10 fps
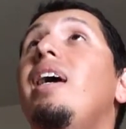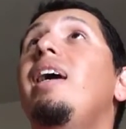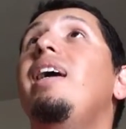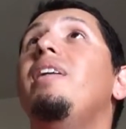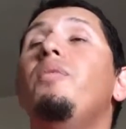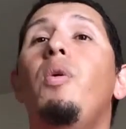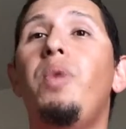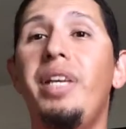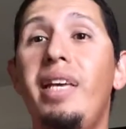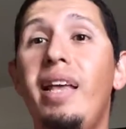And when
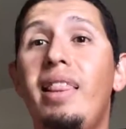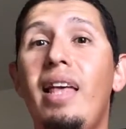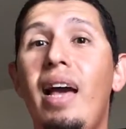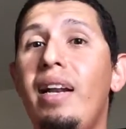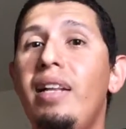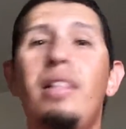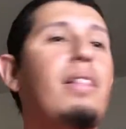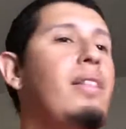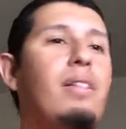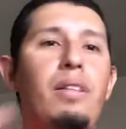we get that,
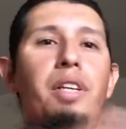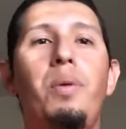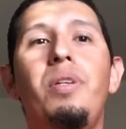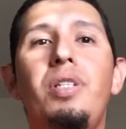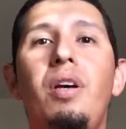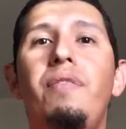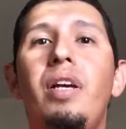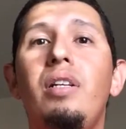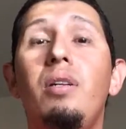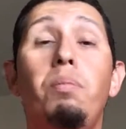the stuff
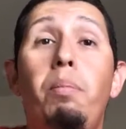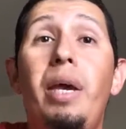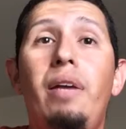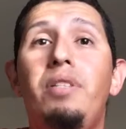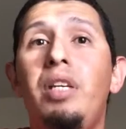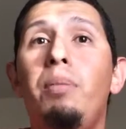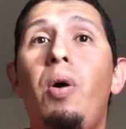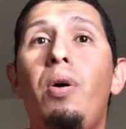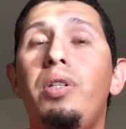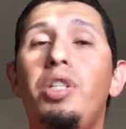that may have seemed
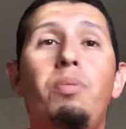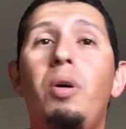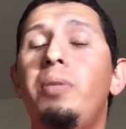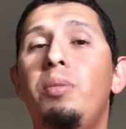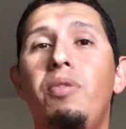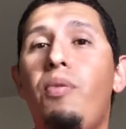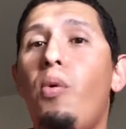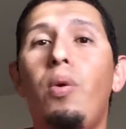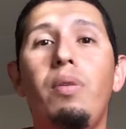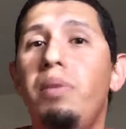hard just moments
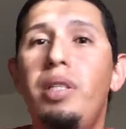before,